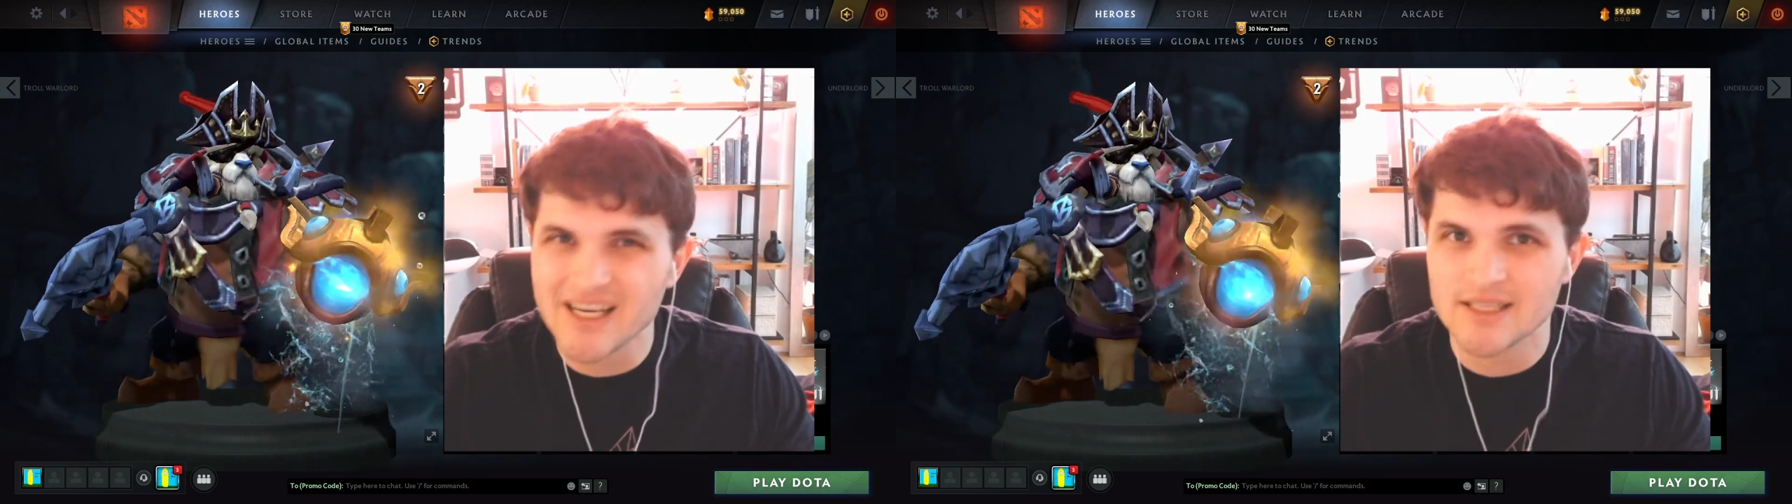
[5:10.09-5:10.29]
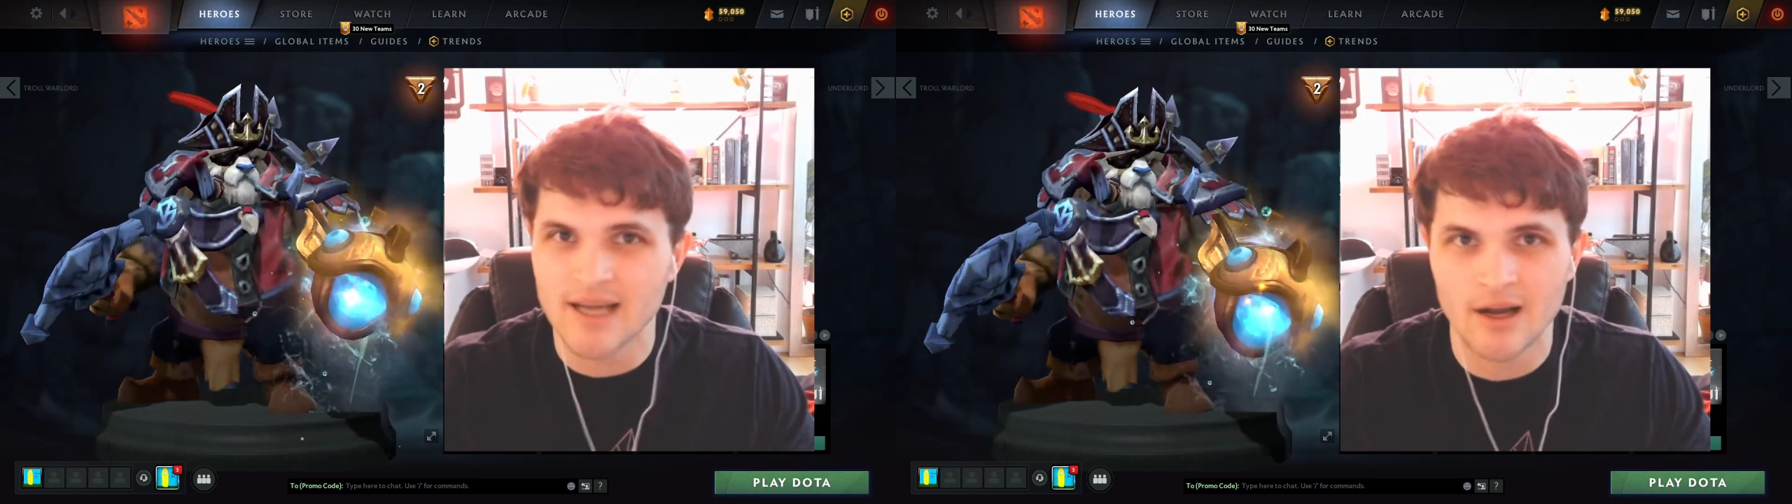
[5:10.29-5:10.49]

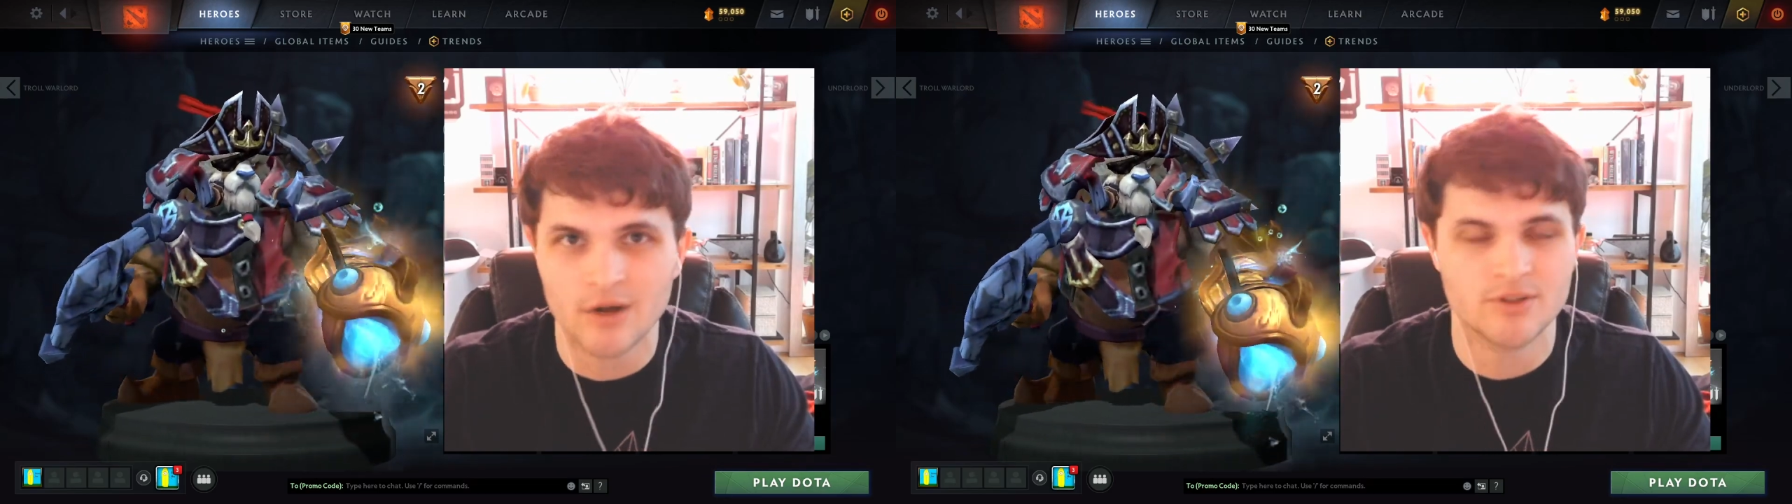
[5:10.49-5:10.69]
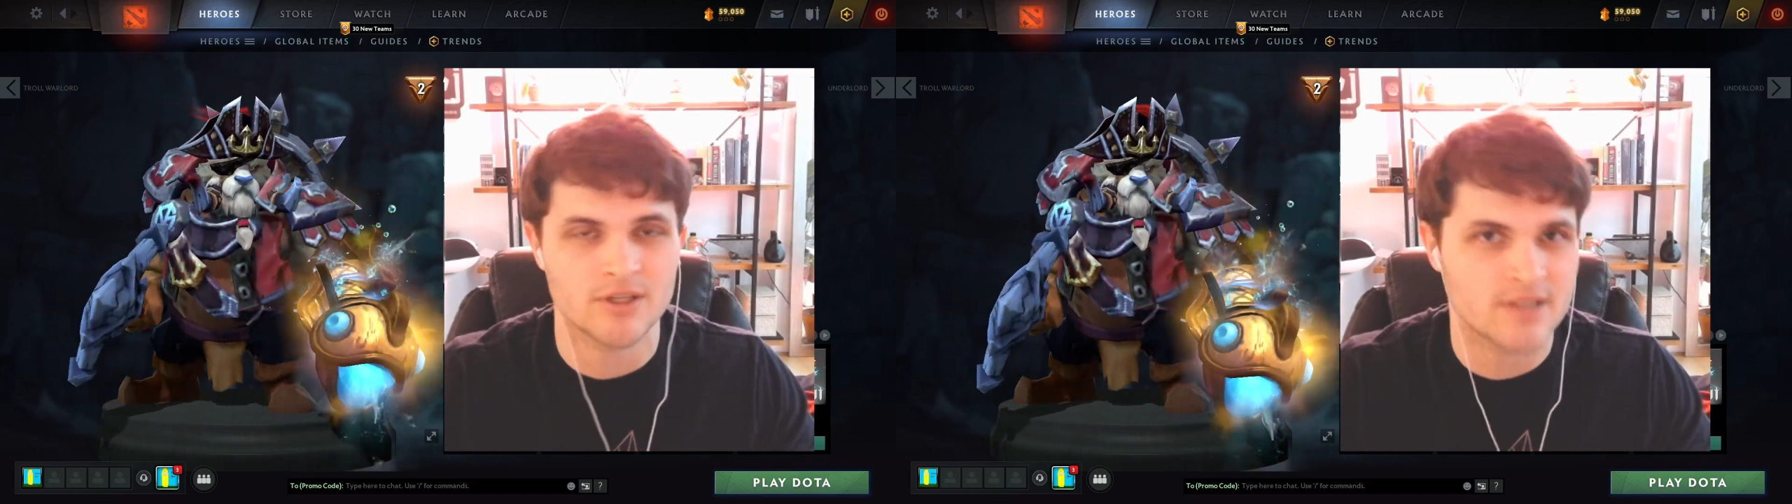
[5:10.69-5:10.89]

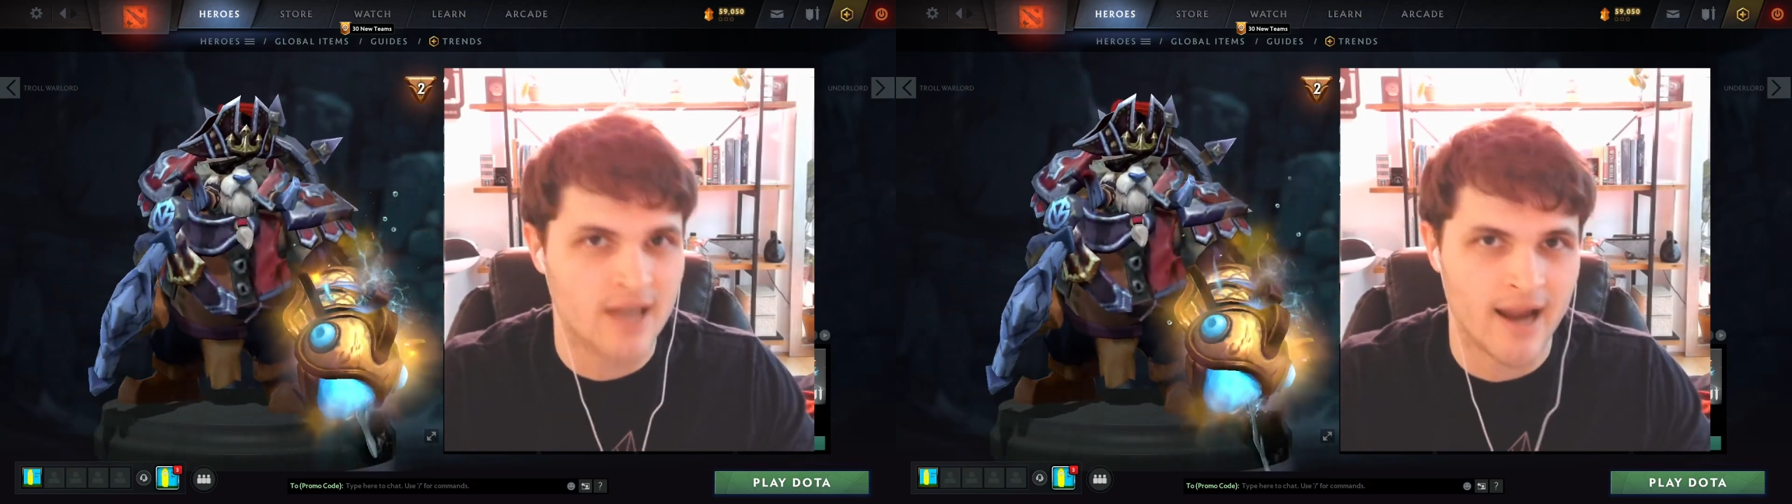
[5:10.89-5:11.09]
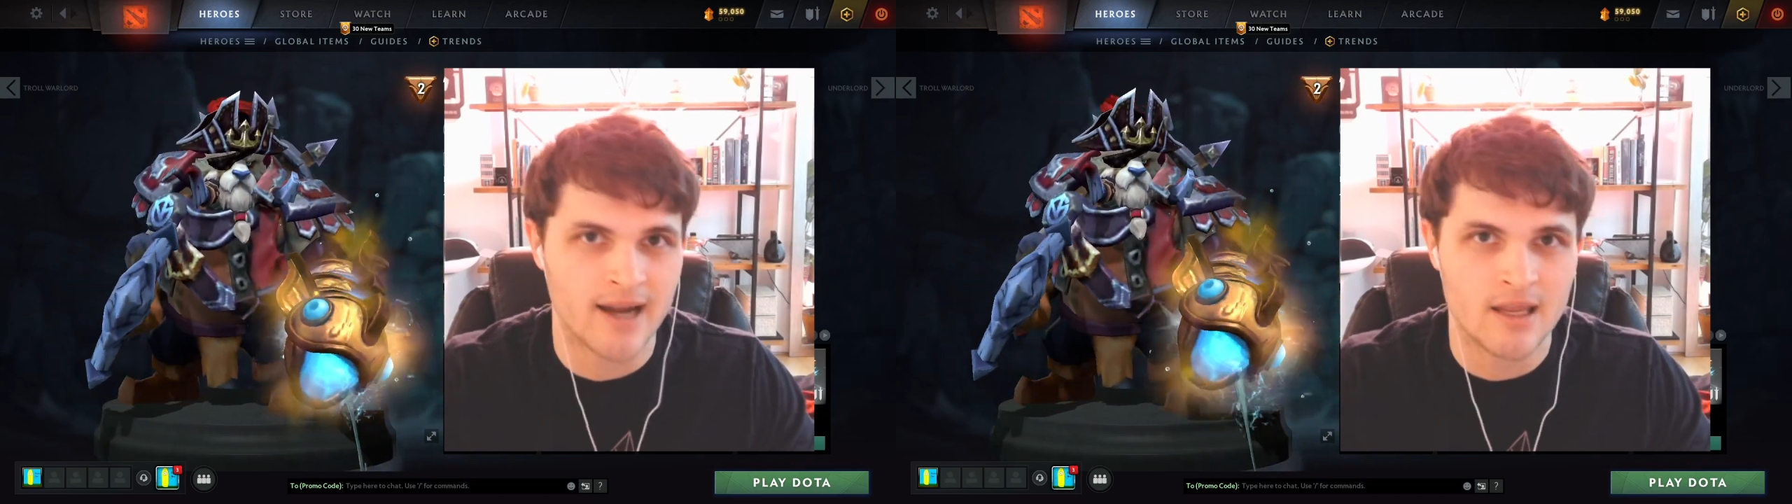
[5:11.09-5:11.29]
style to
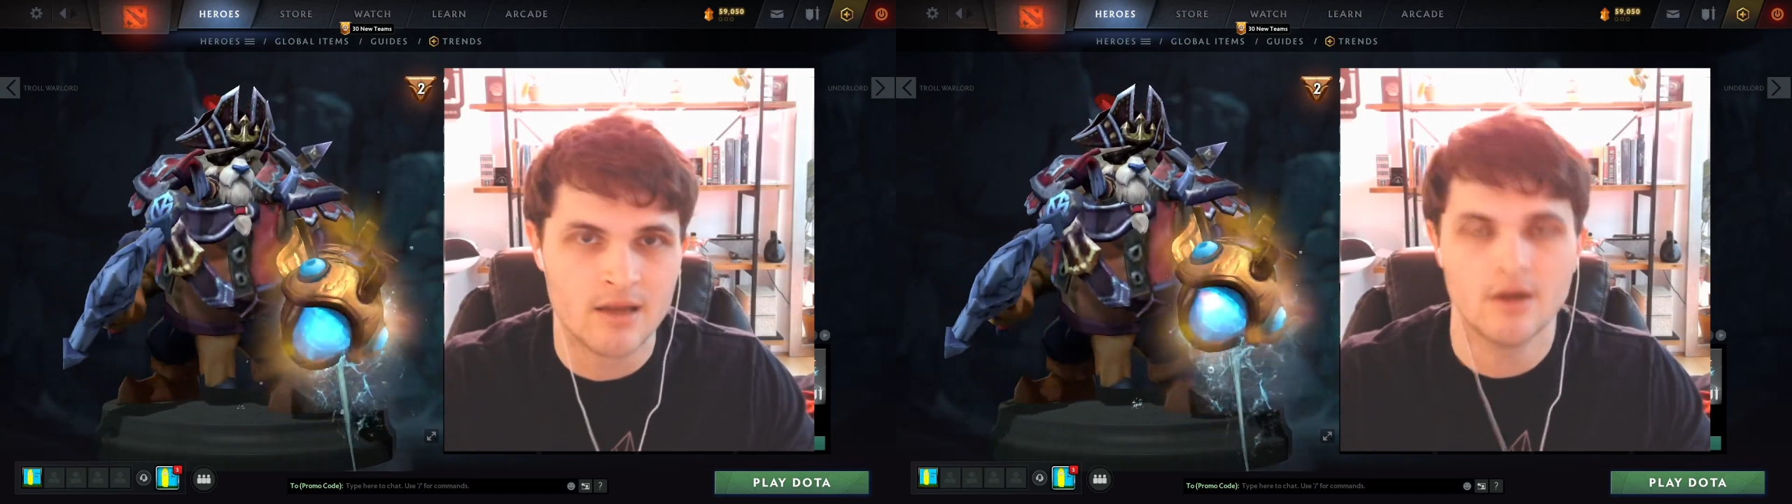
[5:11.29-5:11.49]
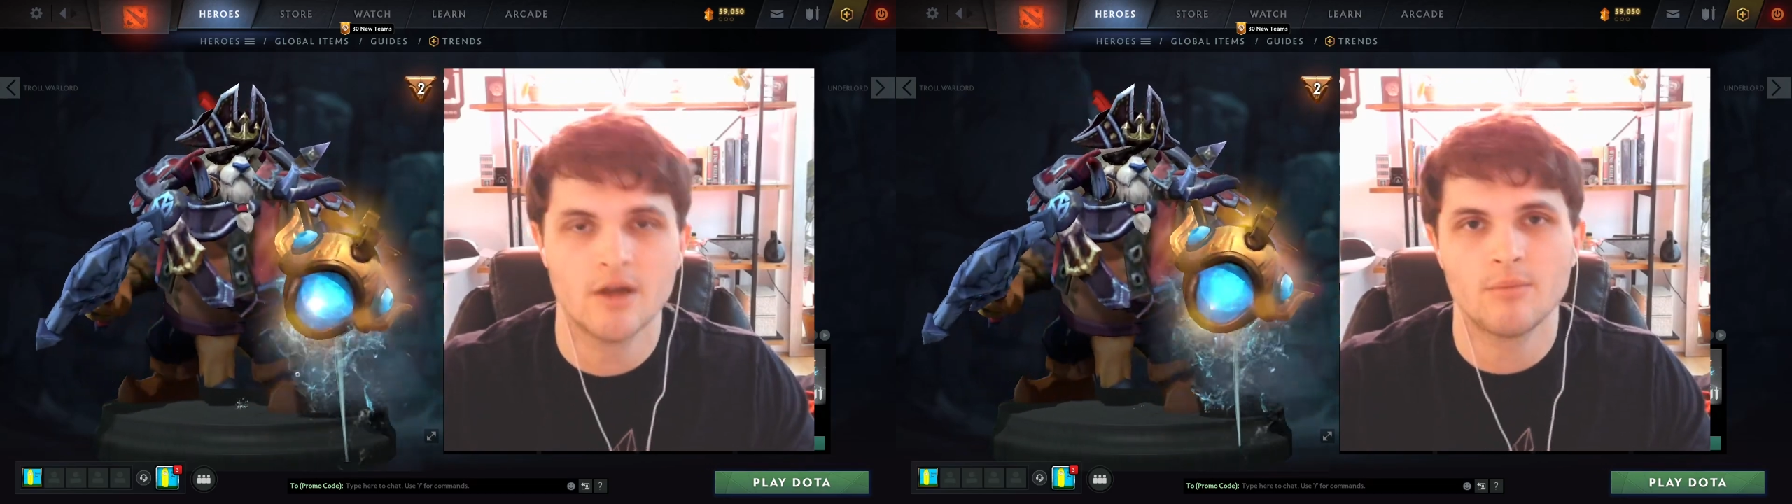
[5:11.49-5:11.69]
Tiny,